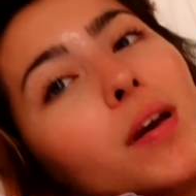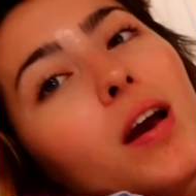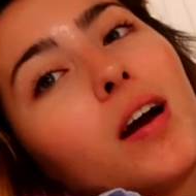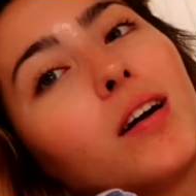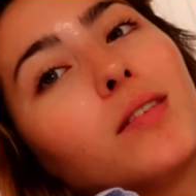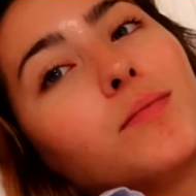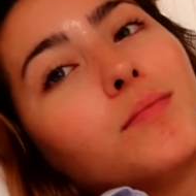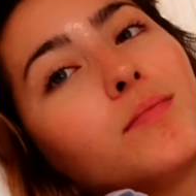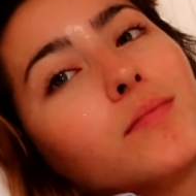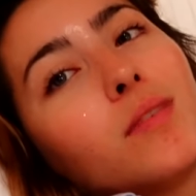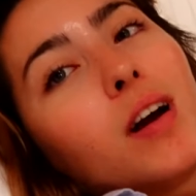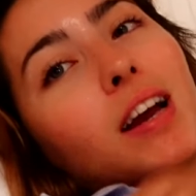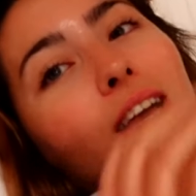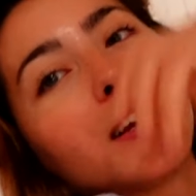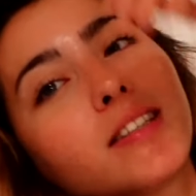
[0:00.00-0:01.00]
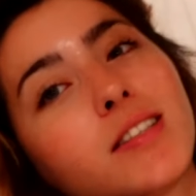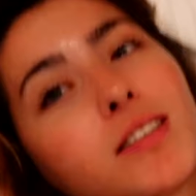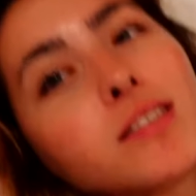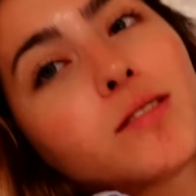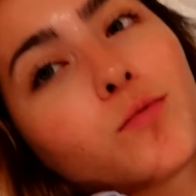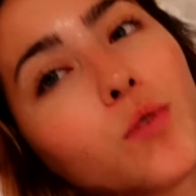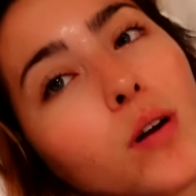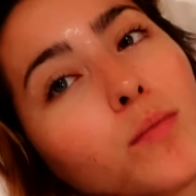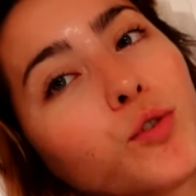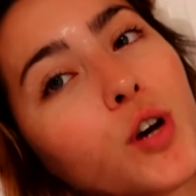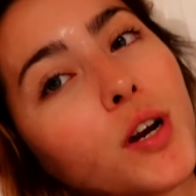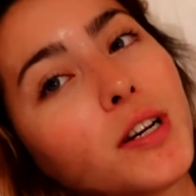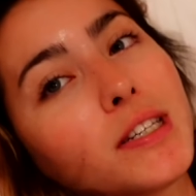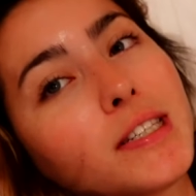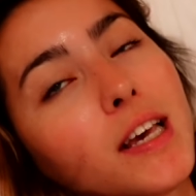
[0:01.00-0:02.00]
yeah, I guess what I'm
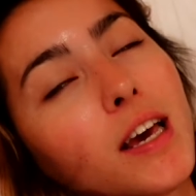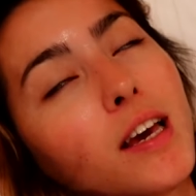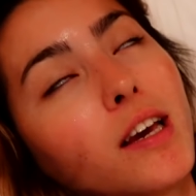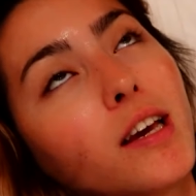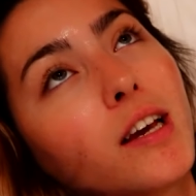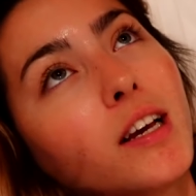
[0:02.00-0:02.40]
trying to say